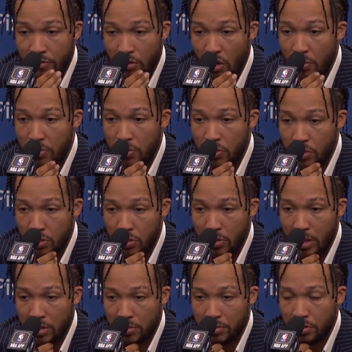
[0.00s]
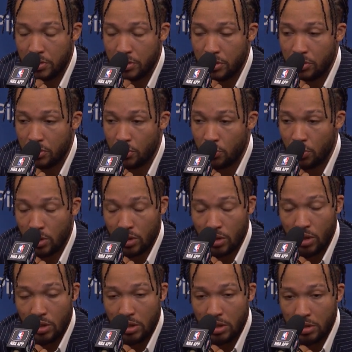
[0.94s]
If you're open, shoot. That's what you do. You work
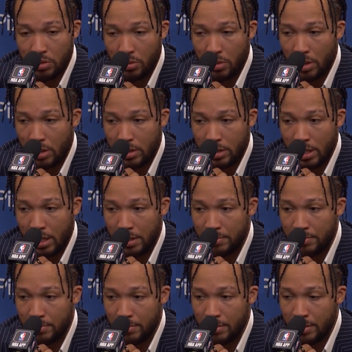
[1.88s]
on it, do all the time.